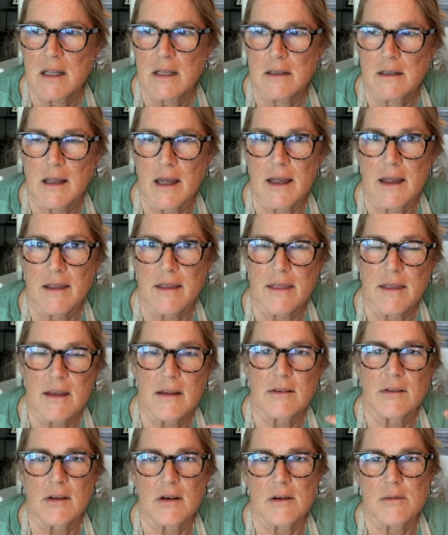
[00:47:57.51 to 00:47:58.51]
like
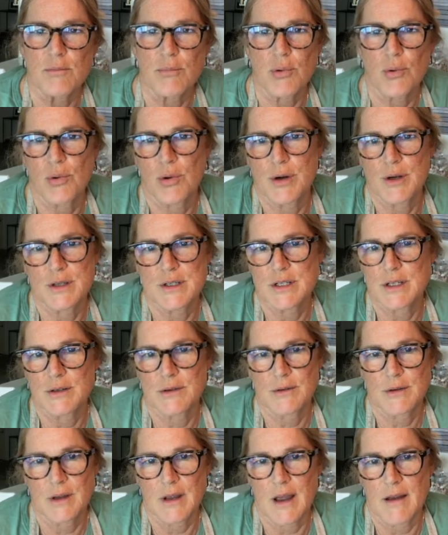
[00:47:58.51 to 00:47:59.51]
things that are important
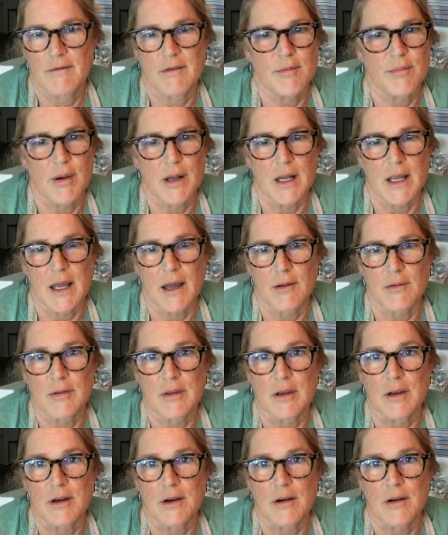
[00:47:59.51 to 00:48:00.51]
to everybody out
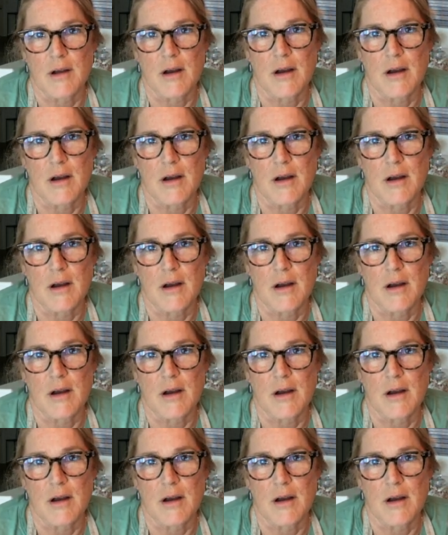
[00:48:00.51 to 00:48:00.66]
there.